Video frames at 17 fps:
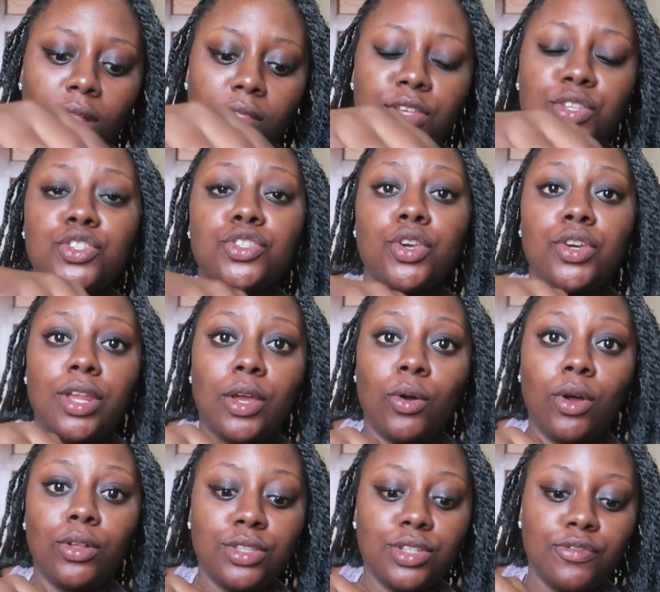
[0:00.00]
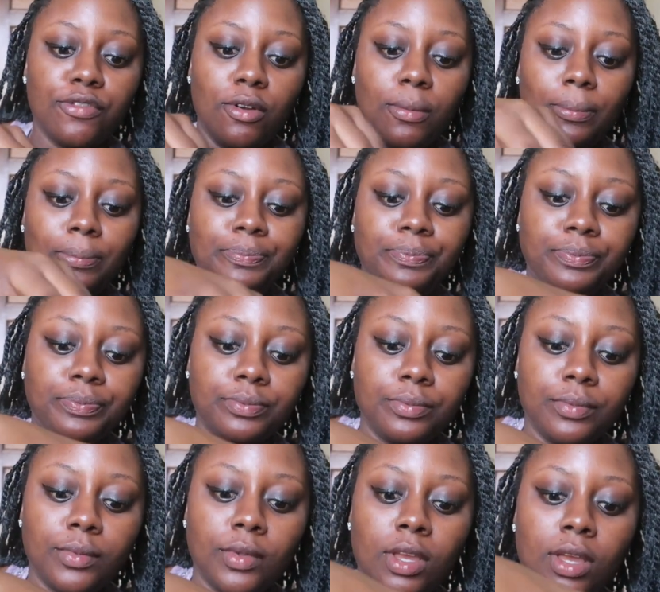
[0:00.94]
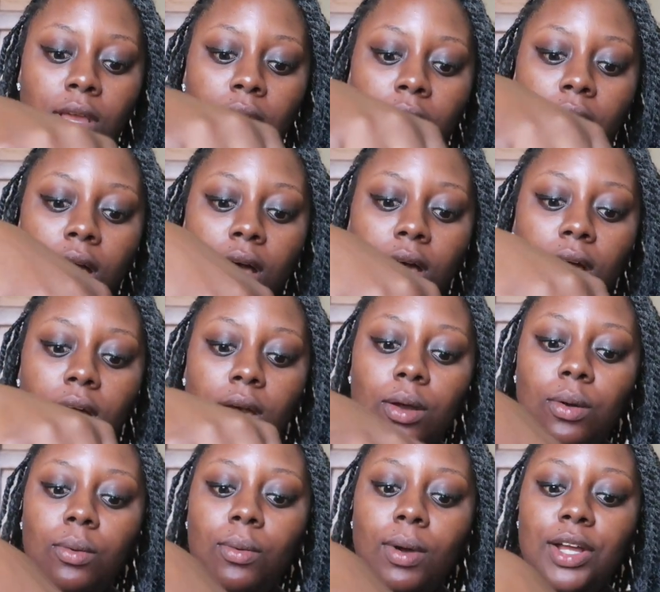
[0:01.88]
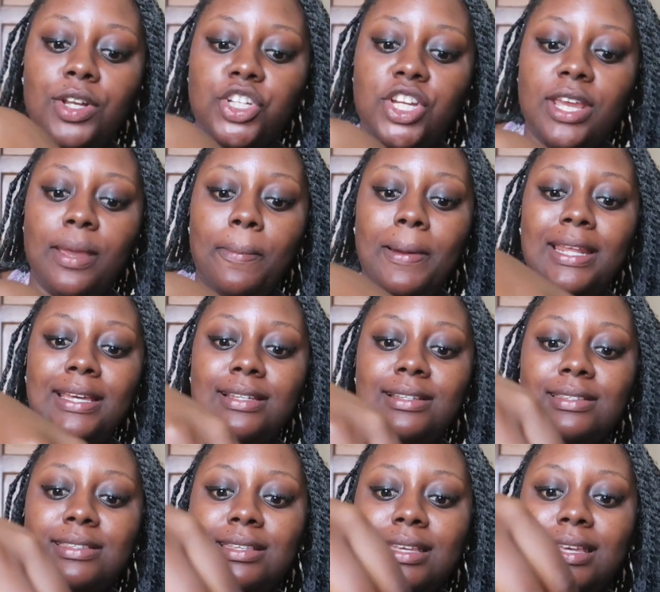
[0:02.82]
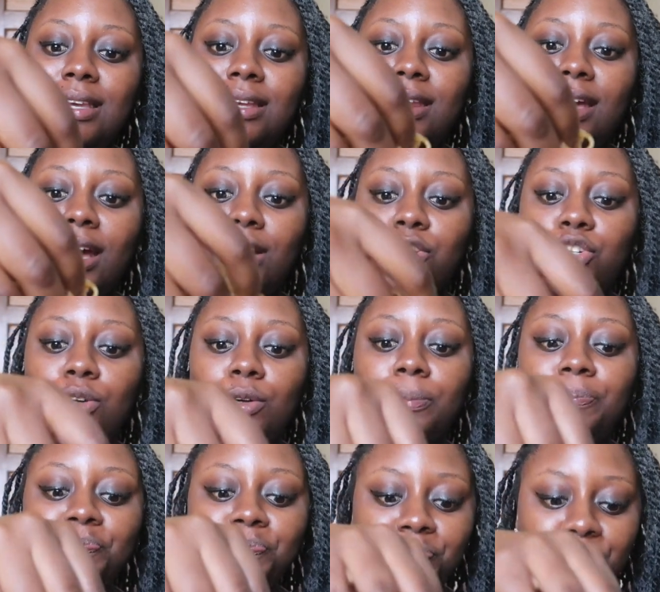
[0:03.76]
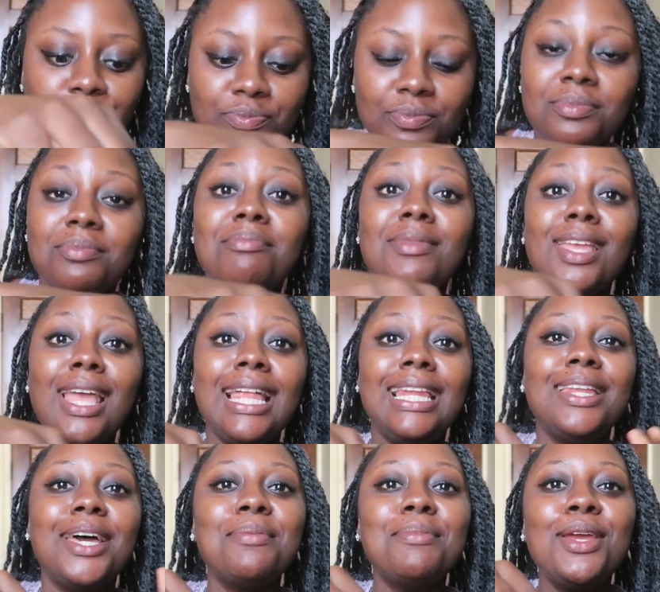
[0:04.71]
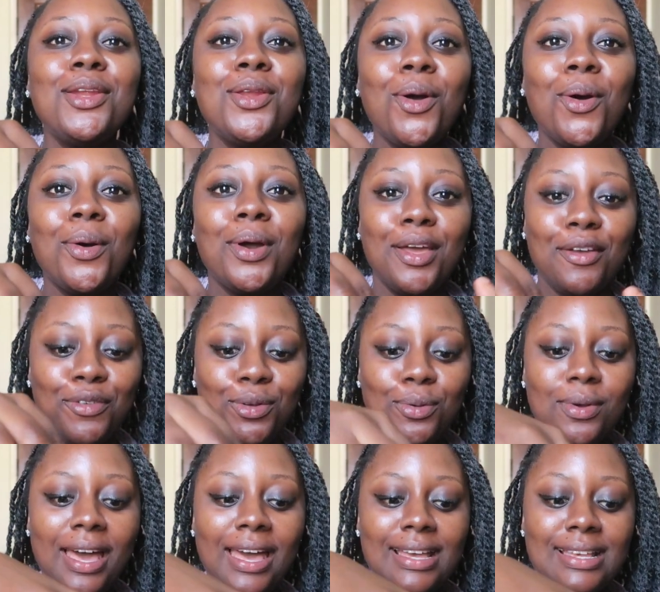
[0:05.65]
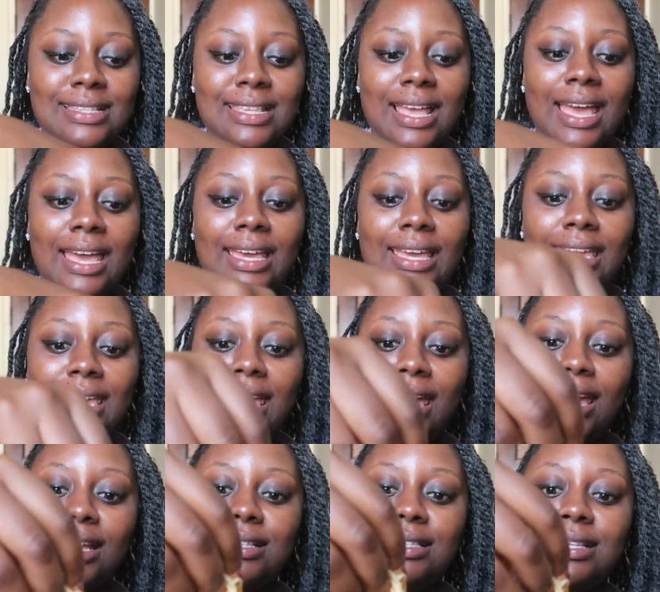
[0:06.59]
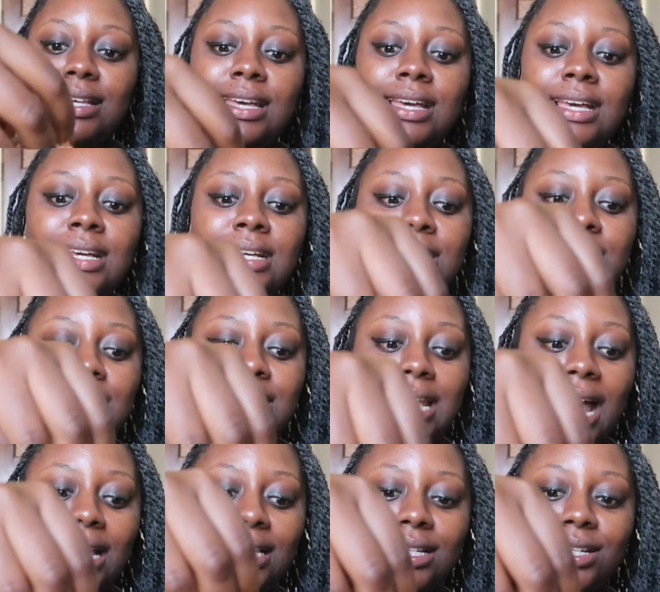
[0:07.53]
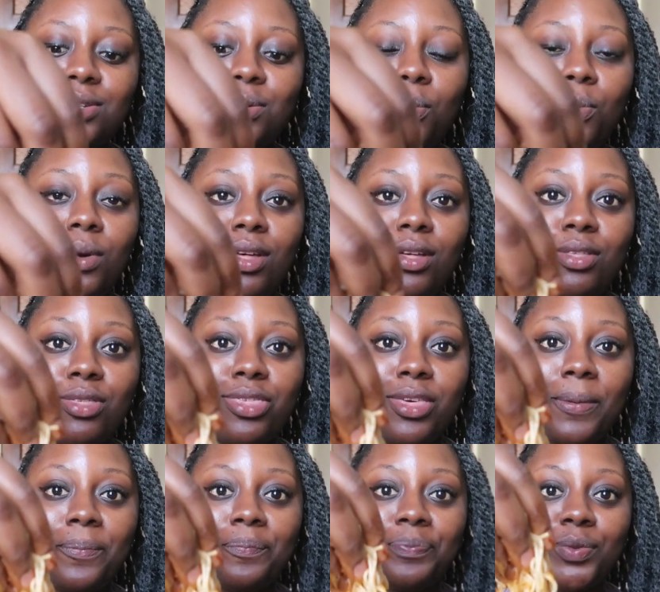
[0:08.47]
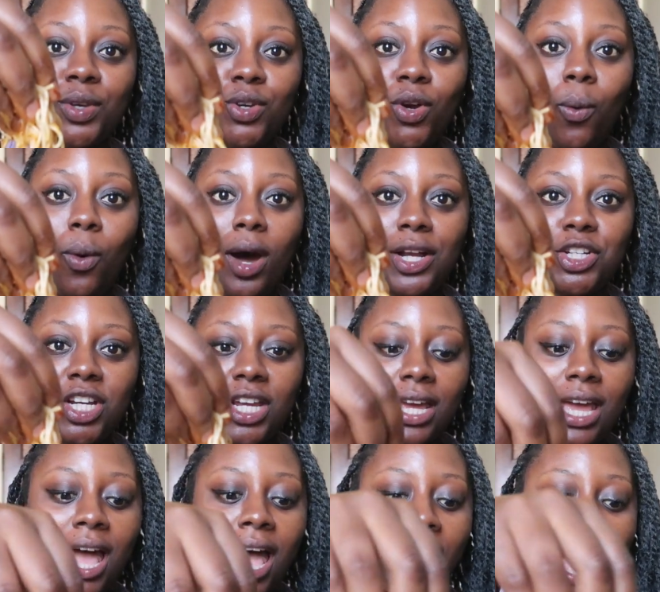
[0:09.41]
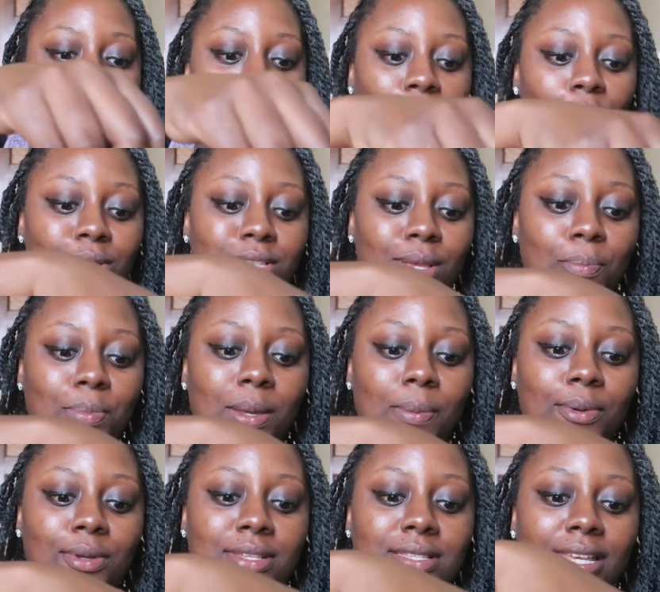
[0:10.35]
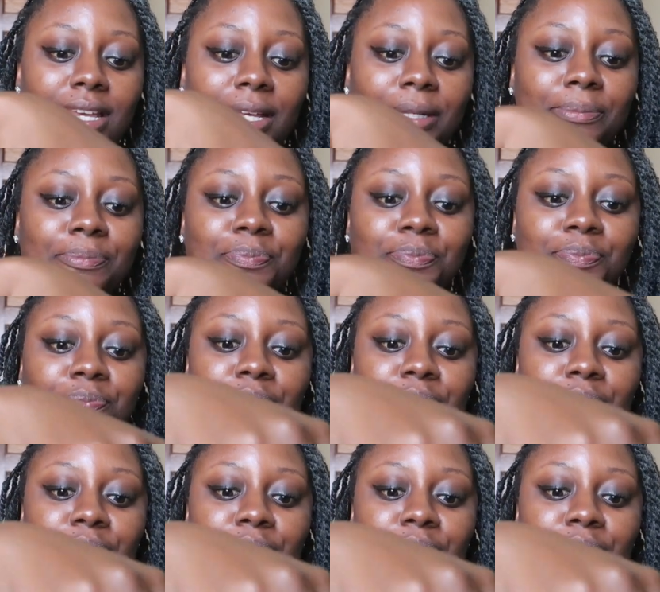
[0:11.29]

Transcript: This is good. I got this from uh, Waakye Place in Haatso. Let me know if you guys get salad with your waakye. I know some people say